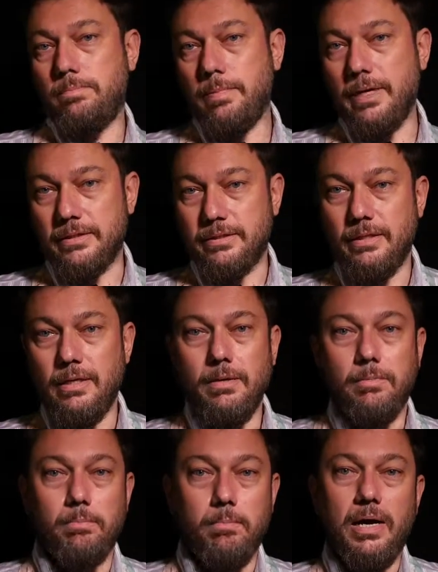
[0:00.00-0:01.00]
but
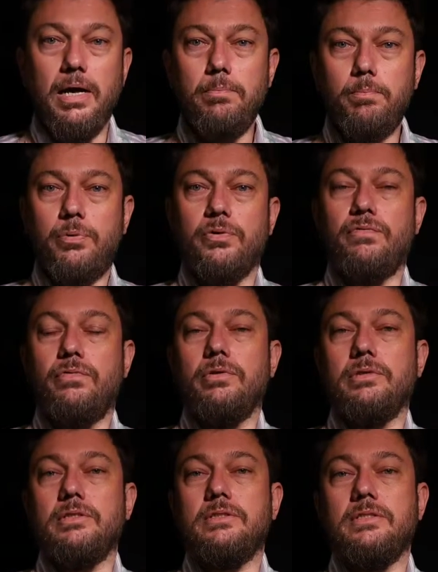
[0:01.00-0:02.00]
my
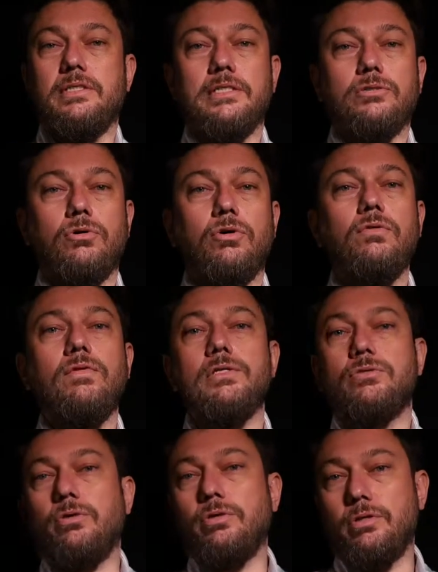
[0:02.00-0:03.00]
preference is
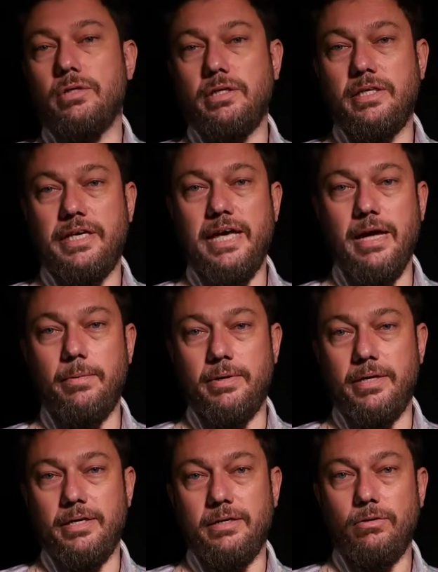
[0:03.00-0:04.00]
always on
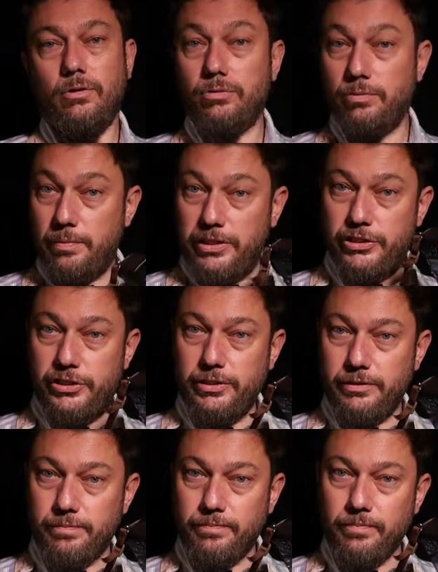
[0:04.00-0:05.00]
camera, on the
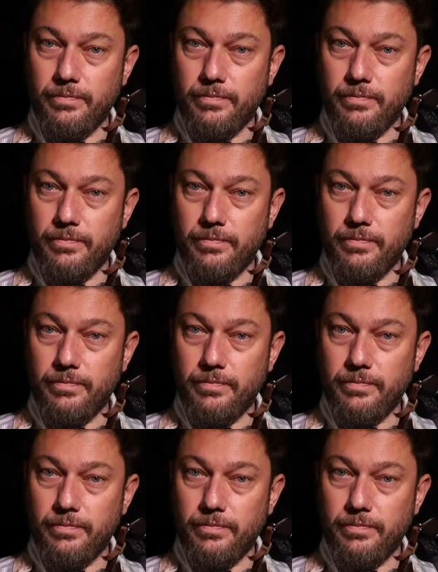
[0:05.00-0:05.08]
machine.